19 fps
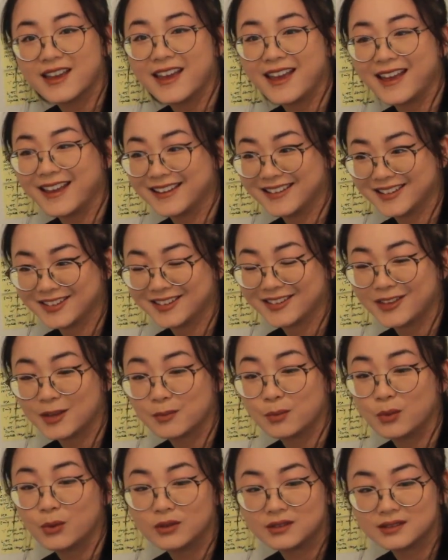and the
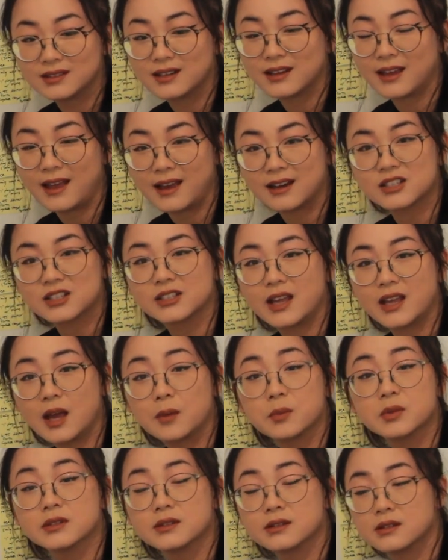poisoning actually
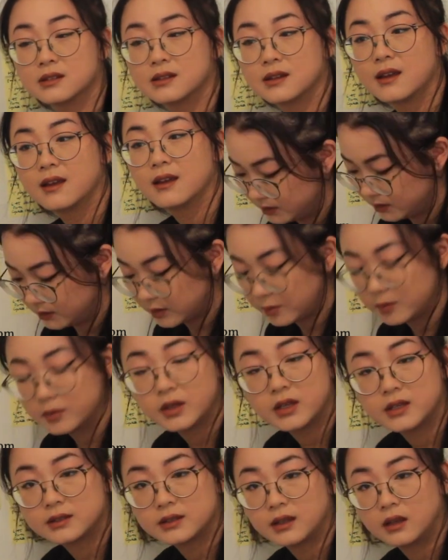happens
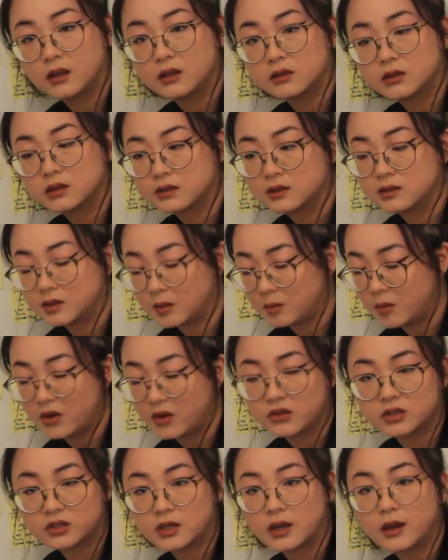someplace else, some
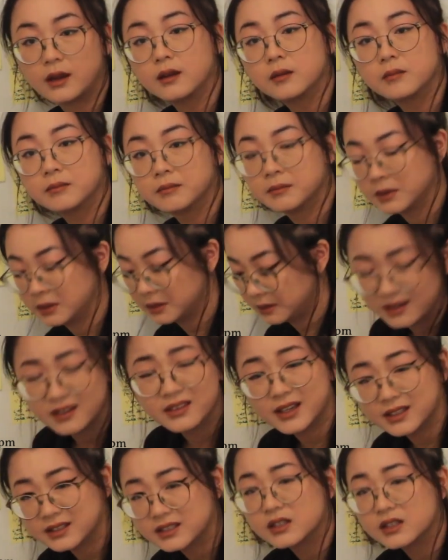other time.
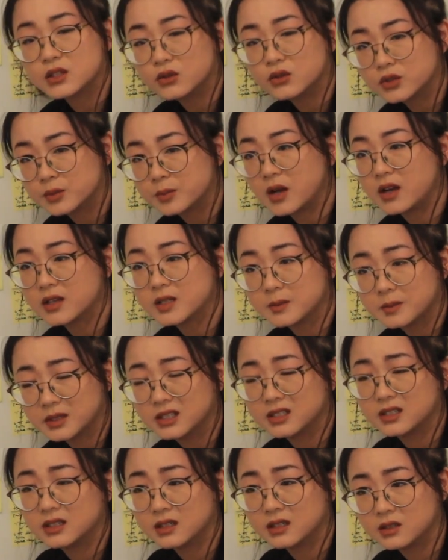That's a huge
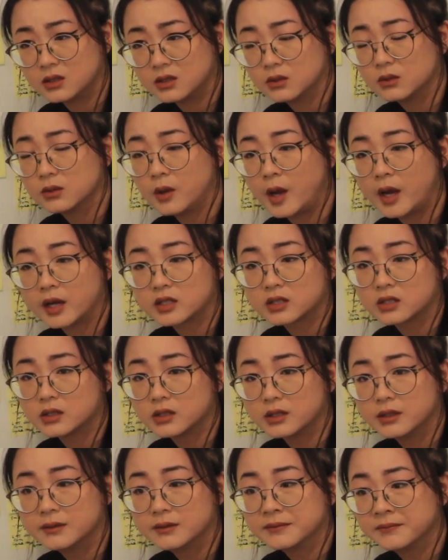possibility too,
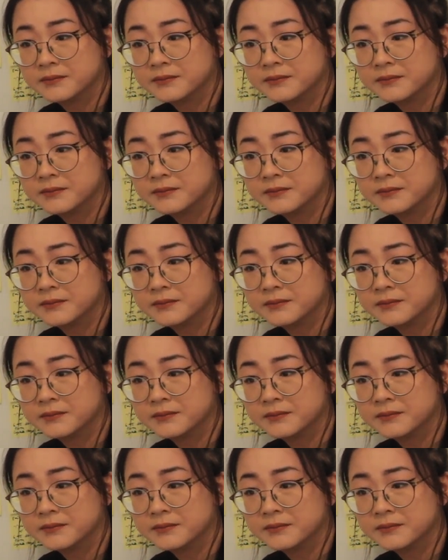actually.